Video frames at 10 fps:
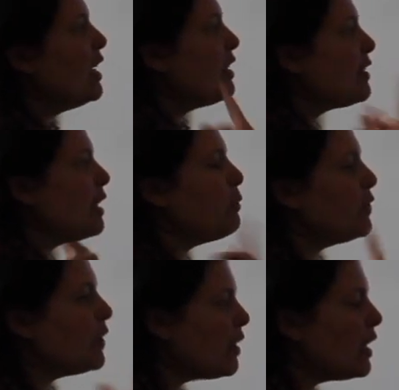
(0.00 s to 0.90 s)
Some
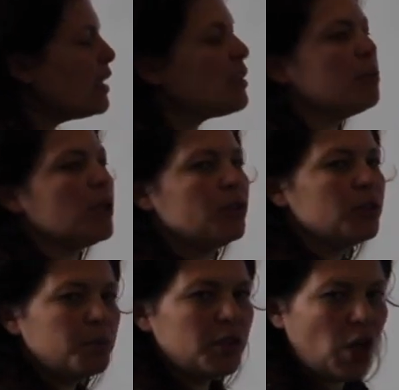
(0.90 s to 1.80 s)
of the things I'm going
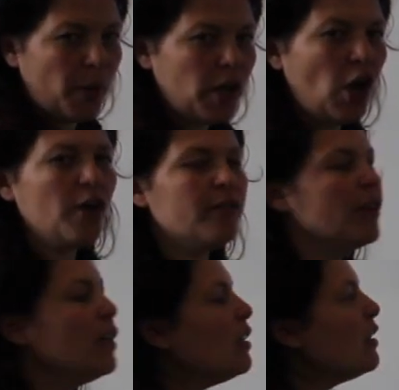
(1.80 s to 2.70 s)
to be going
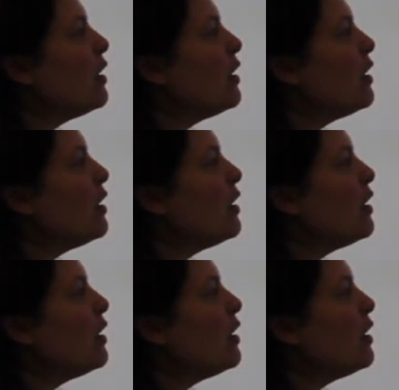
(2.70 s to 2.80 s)
over